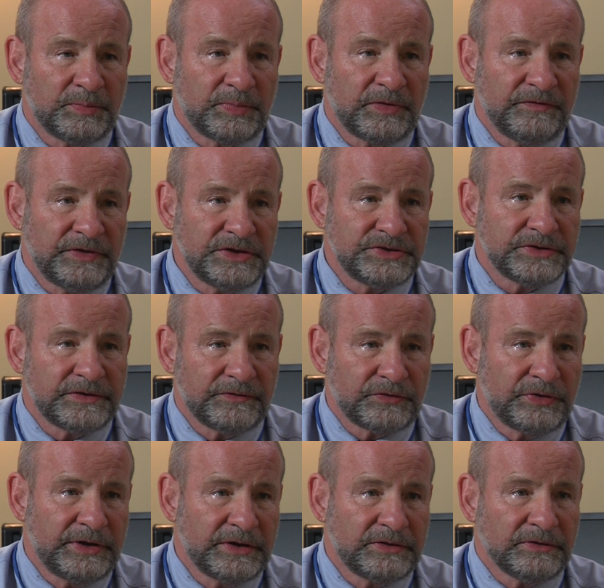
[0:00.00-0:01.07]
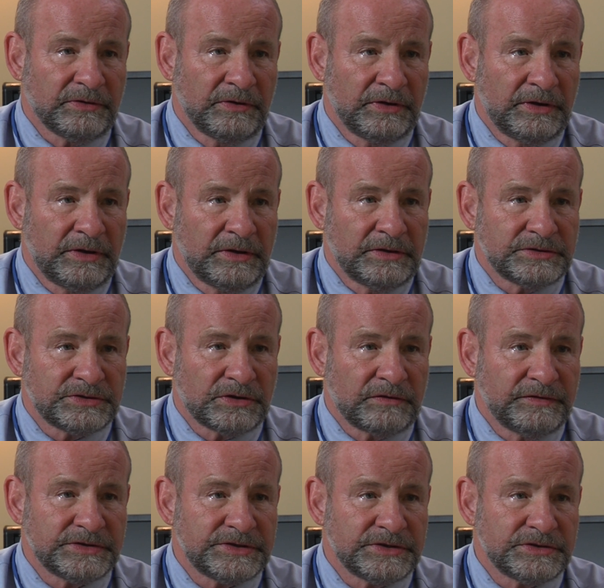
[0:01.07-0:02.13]
provision of critical
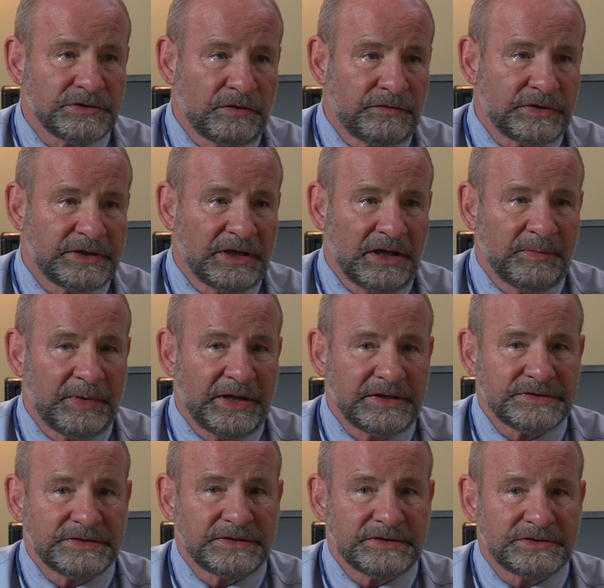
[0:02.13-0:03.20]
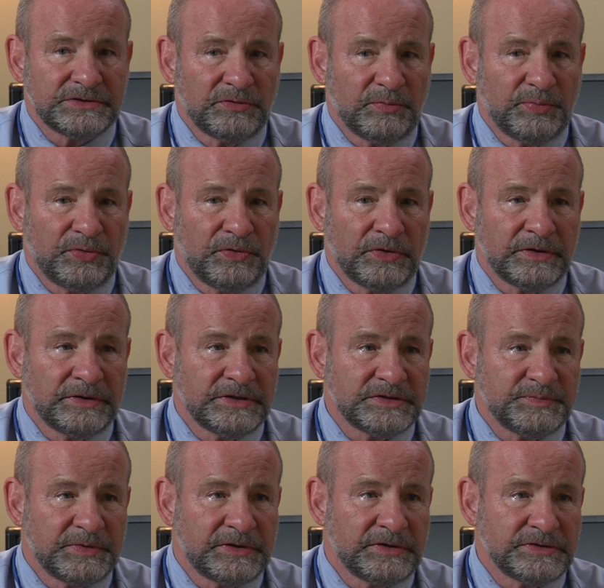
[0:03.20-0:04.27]
services over telemedicine is so important is
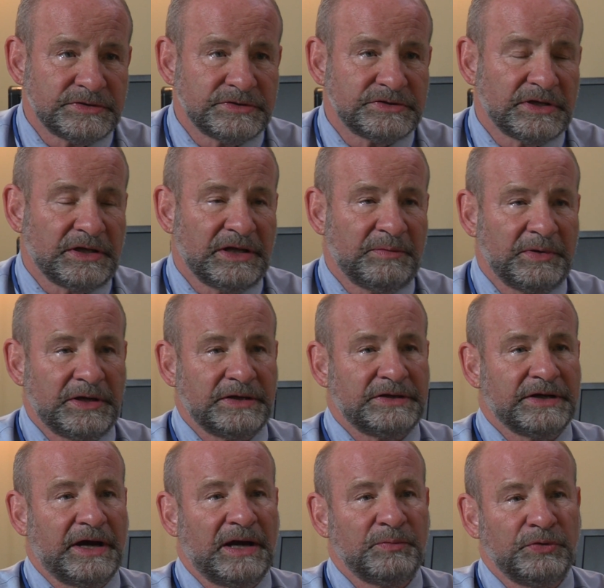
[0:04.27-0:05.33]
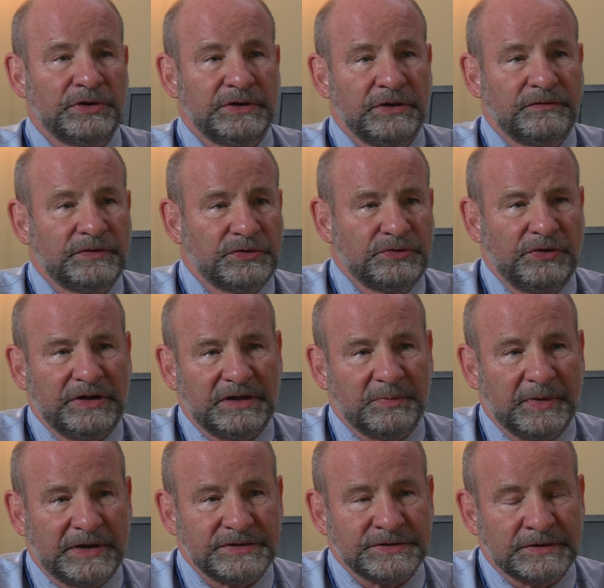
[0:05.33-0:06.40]
because there's a limited time window to treat the
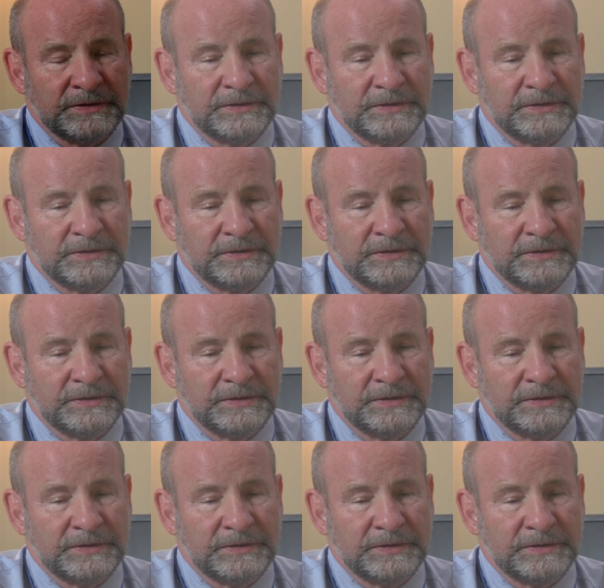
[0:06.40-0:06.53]
patient.